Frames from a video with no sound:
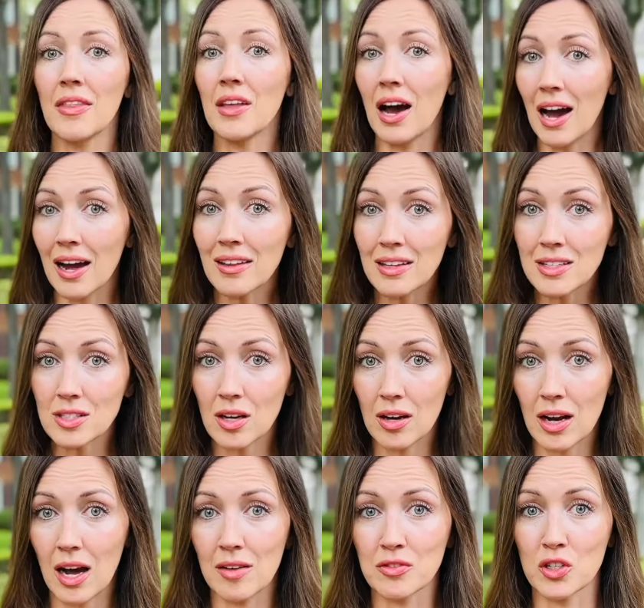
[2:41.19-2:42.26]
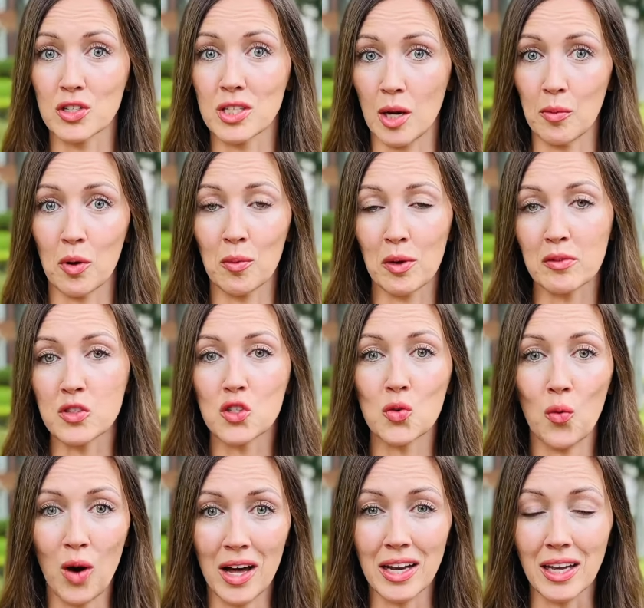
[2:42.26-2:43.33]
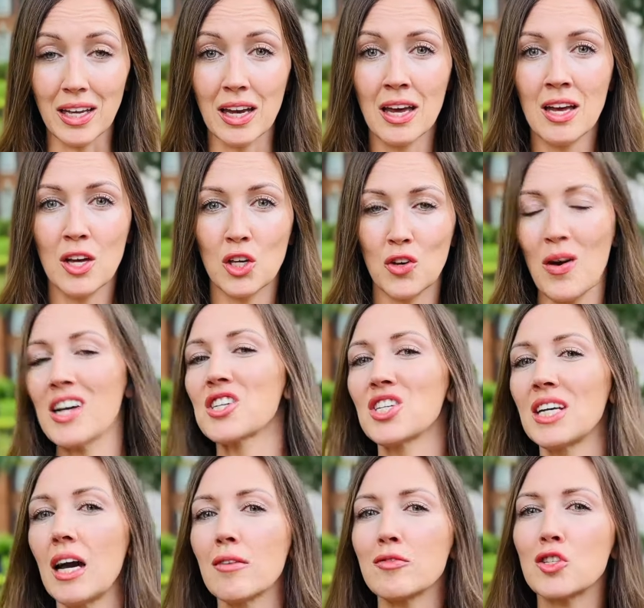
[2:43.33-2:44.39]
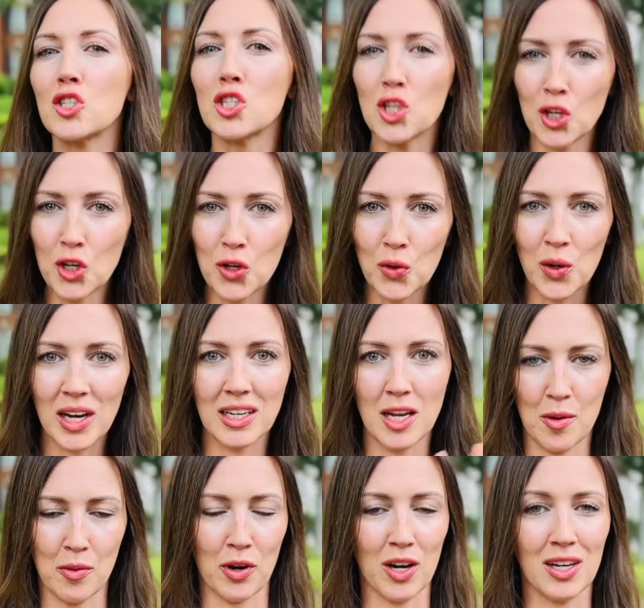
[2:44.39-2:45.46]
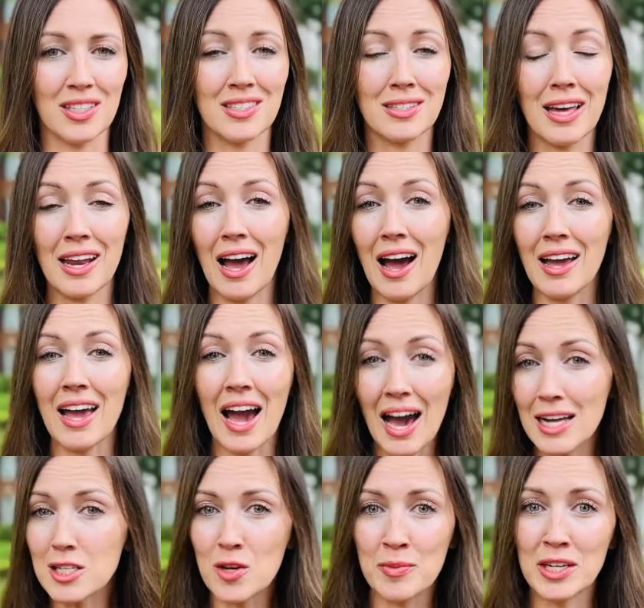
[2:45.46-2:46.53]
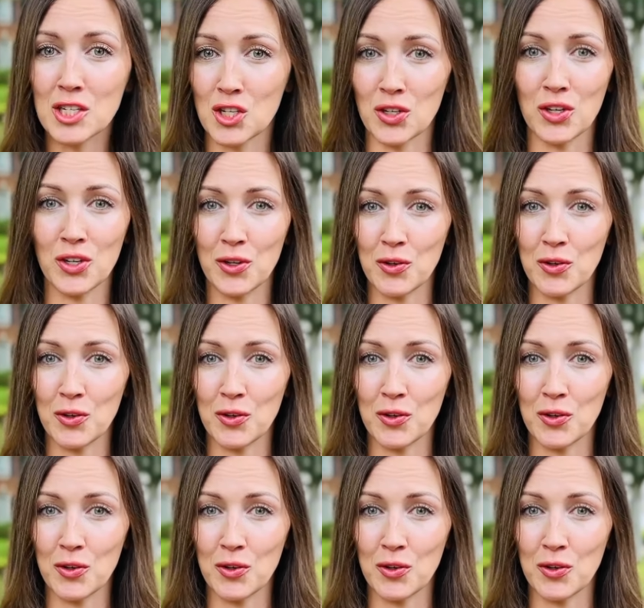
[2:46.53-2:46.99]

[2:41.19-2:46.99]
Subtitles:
the highly sought after suburb of Suwanee, you actually have 2 neighborhoods that I had to make sure you